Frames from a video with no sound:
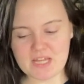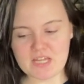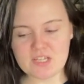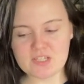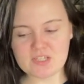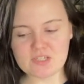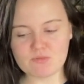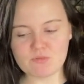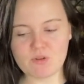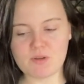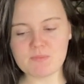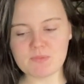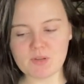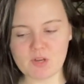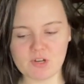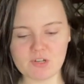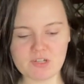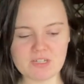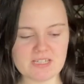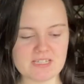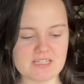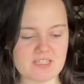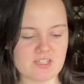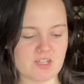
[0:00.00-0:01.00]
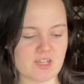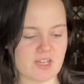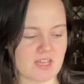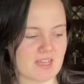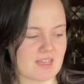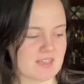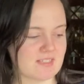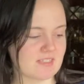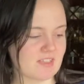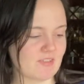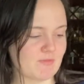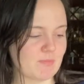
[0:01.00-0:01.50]
So what I'm currently doing
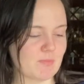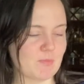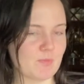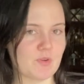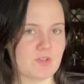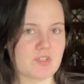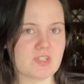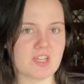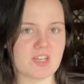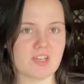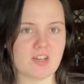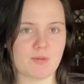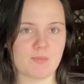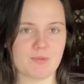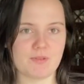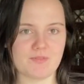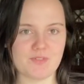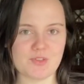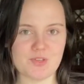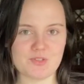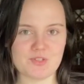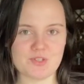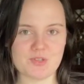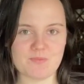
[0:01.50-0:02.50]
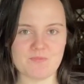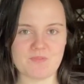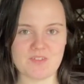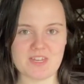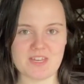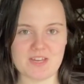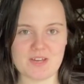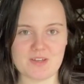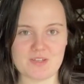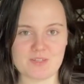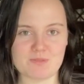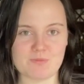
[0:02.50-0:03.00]
is I've been watching a couple of YouTube
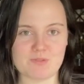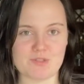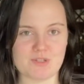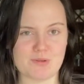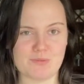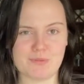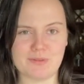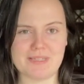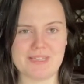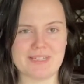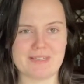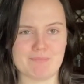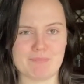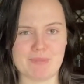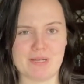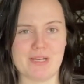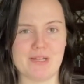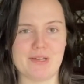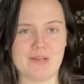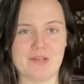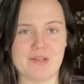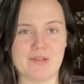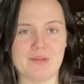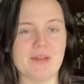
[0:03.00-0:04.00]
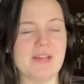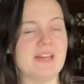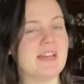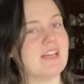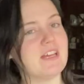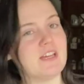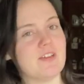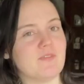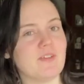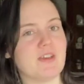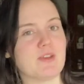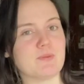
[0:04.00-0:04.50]
videos, which I will link below
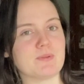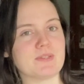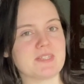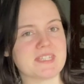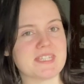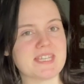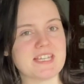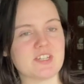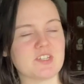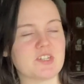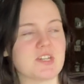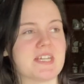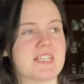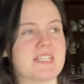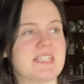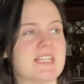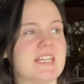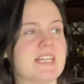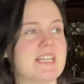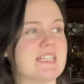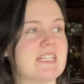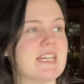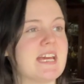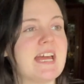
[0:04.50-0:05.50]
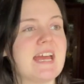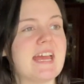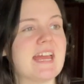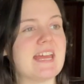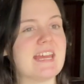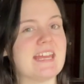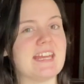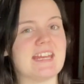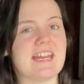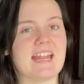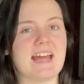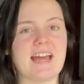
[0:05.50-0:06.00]
if anyone's interested,
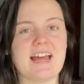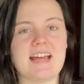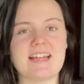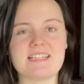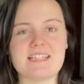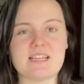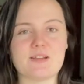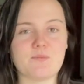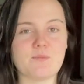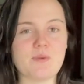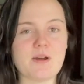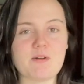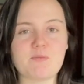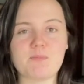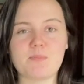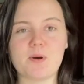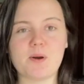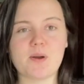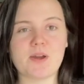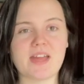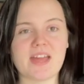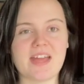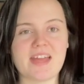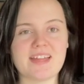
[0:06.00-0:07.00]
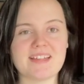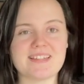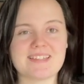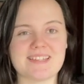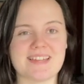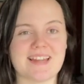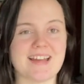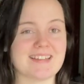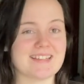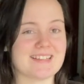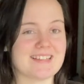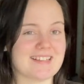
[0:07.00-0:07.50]
in adding welt pockets and
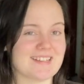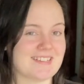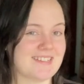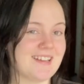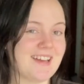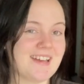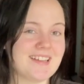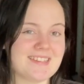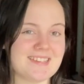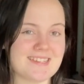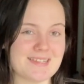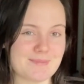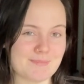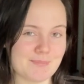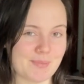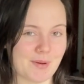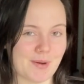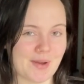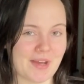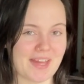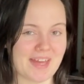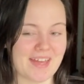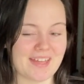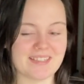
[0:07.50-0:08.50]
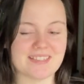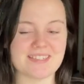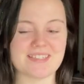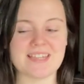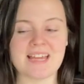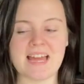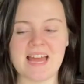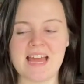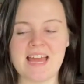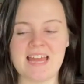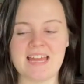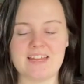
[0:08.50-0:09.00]
adding side seam pockets,
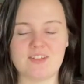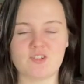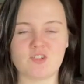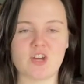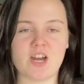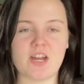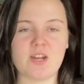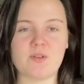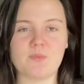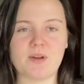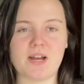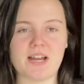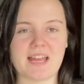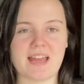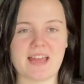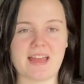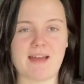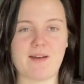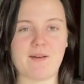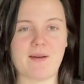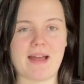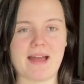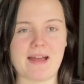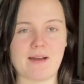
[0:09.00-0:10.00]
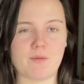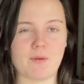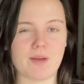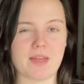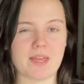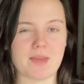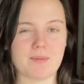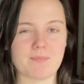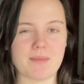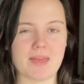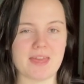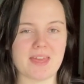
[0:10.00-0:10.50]
in trying to work out how I
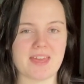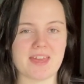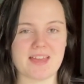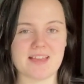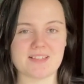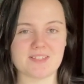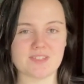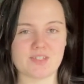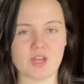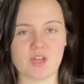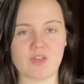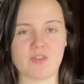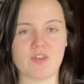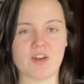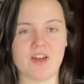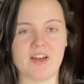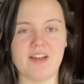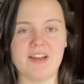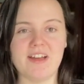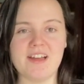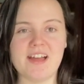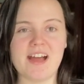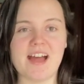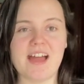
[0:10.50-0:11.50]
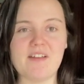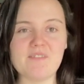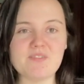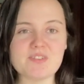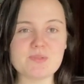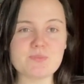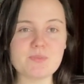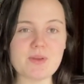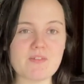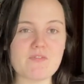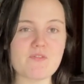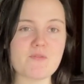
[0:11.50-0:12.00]
can make it so that I have
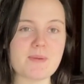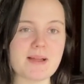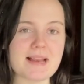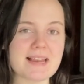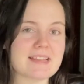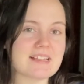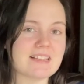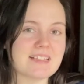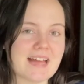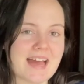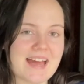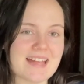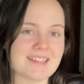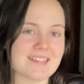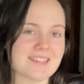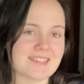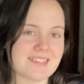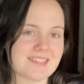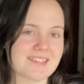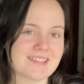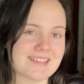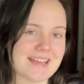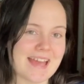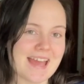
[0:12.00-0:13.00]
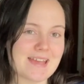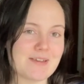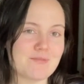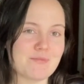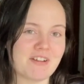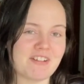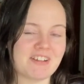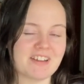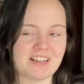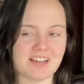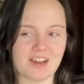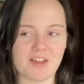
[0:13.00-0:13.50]
somewhere for my little hands, because I hate
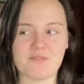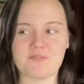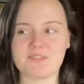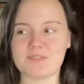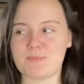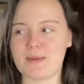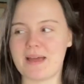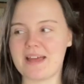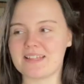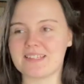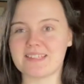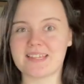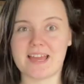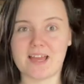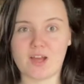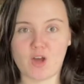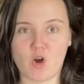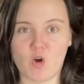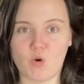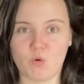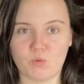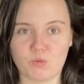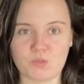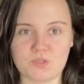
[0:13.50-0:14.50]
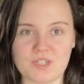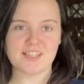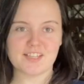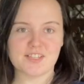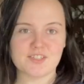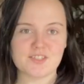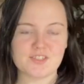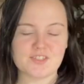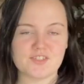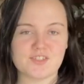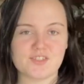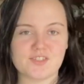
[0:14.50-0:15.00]
wearing gloves, my hands get cold.
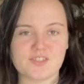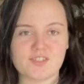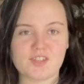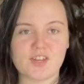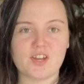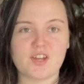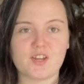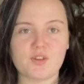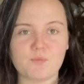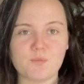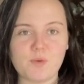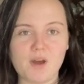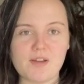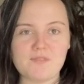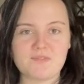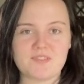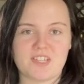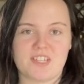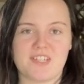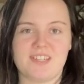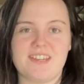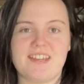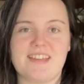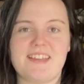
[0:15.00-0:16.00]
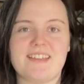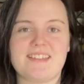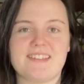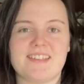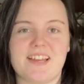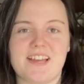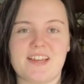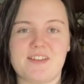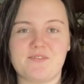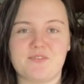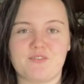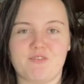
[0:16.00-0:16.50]
So what I've done is I
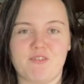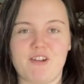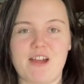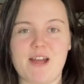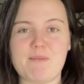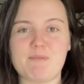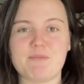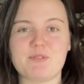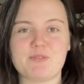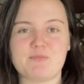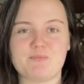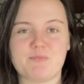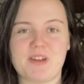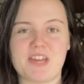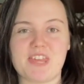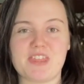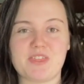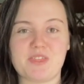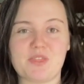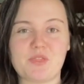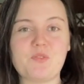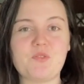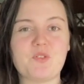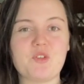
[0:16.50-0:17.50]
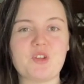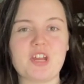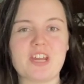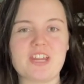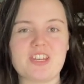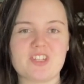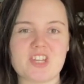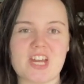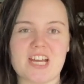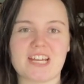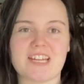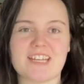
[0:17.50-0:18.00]
have grabbed my 3
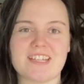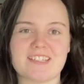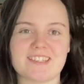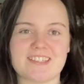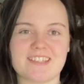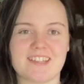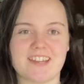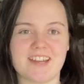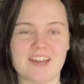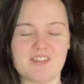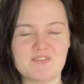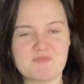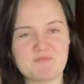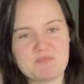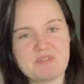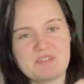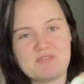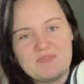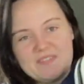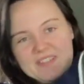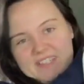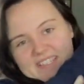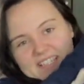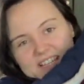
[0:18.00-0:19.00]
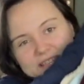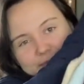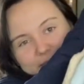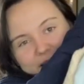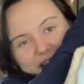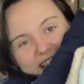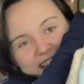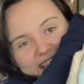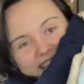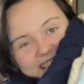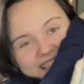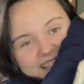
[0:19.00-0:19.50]
jackets that I have previously
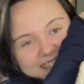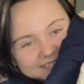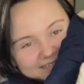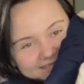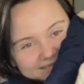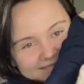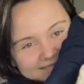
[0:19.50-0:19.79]
made.